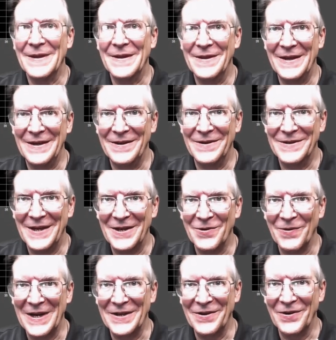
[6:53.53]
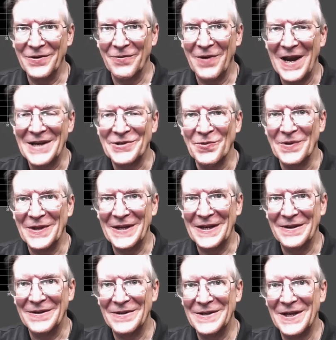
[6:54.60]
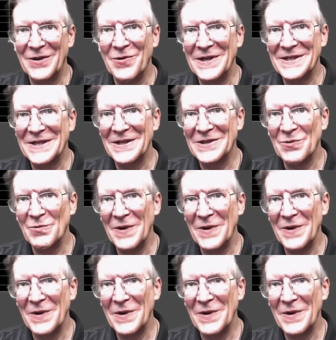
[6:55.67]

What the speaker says: the data rate gradually decreases,